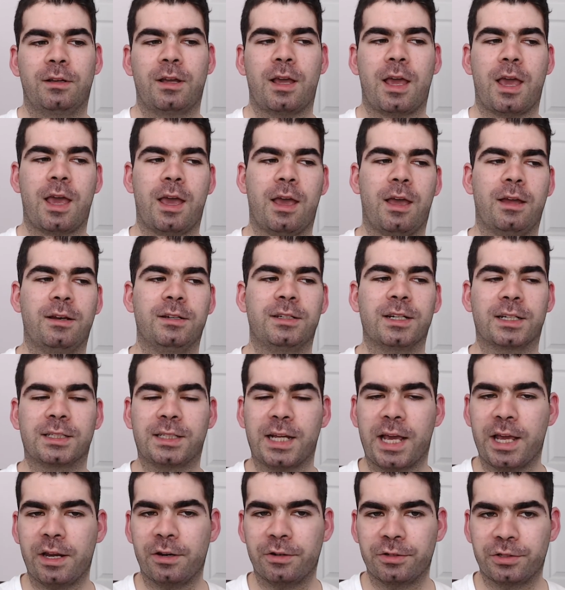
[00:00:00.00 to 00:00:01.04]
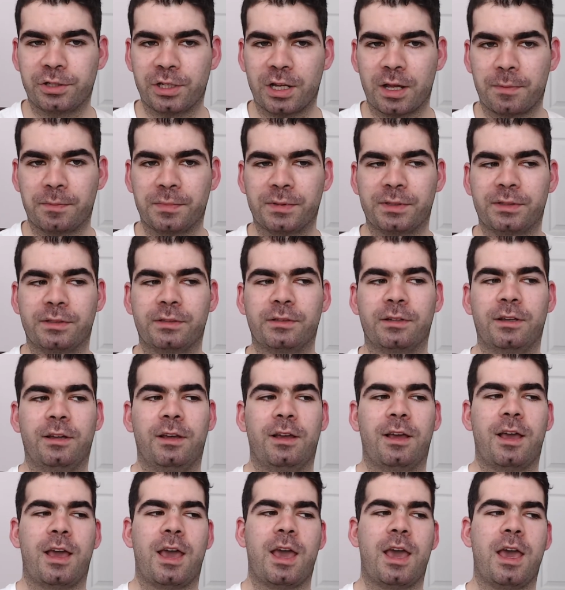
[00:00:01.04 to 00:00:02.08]
and dictatorships
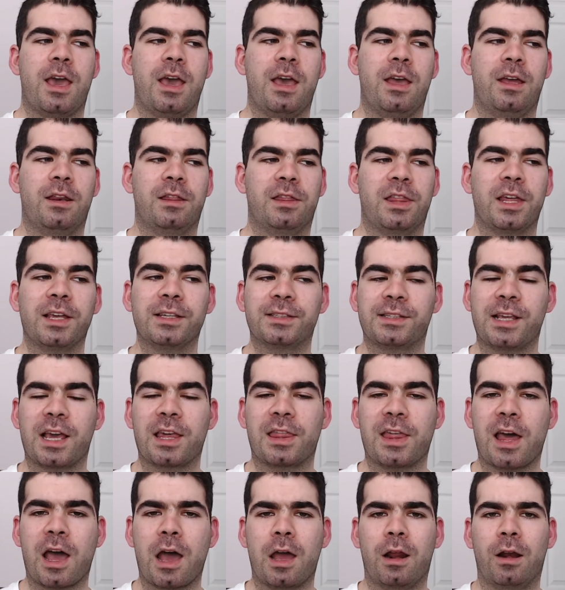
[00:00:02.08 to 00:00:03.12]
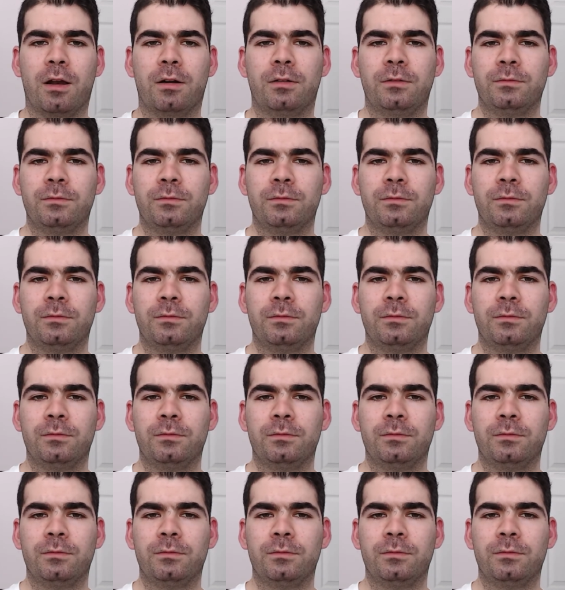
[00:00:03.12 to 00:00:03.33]
and things like that,